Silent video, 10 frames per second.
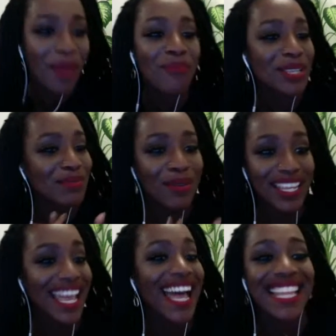Miss
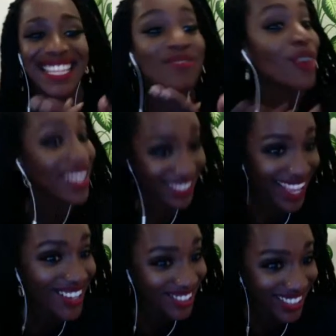Mooney, I walked
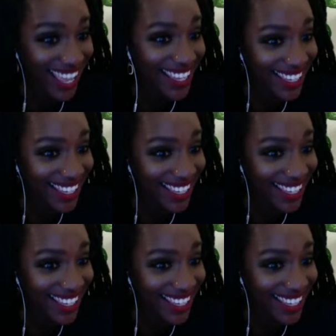out. Okay.